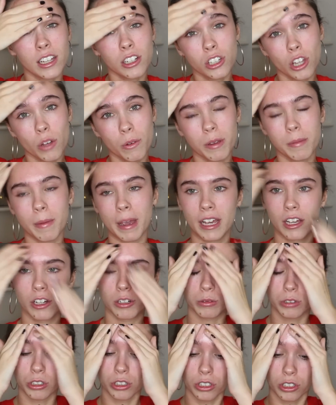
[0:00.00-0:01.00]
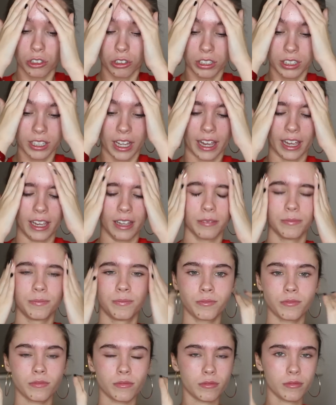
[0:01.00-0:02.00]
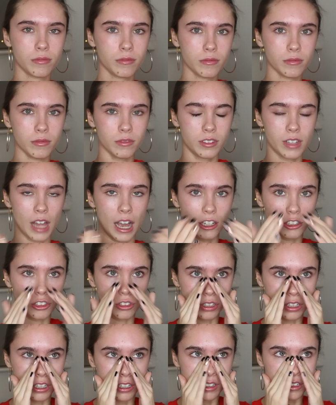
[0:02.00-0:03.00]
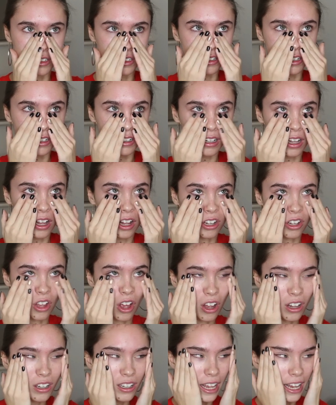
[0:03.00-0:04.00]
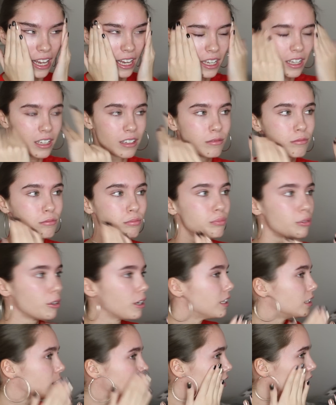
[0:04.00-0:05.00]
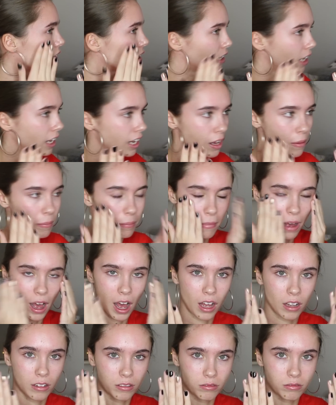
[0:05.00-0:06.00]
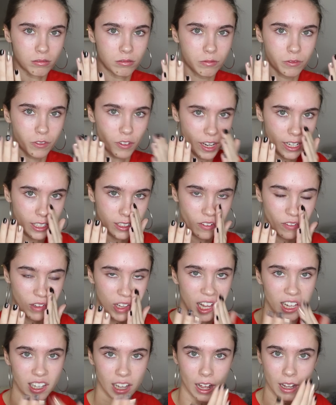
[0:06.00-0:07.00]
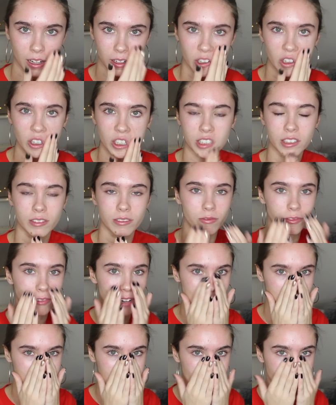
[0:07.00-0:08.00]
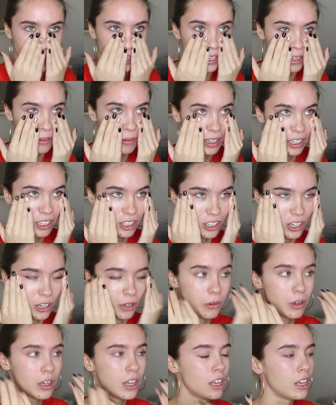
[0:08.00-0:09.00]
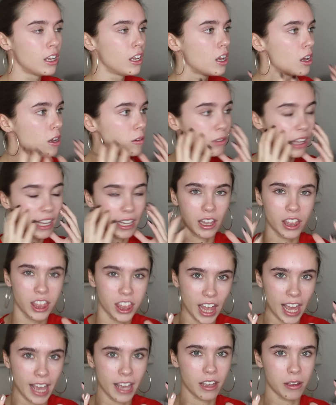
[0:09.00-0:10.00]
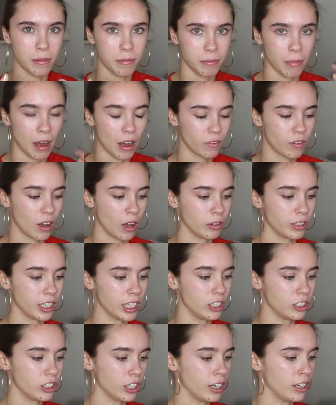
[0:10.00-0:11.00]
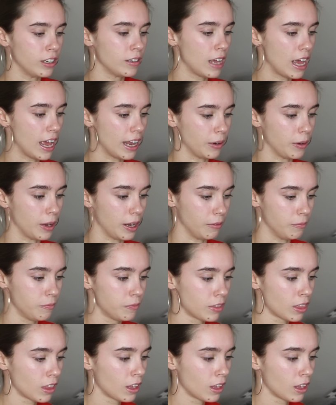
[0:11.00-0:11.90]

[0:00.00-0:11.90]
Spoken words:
glowy makeup just looks like natural and a lot like prettier than like a matte face. I feel like that looks really cakey when you do like thick matte foundation. Anyway,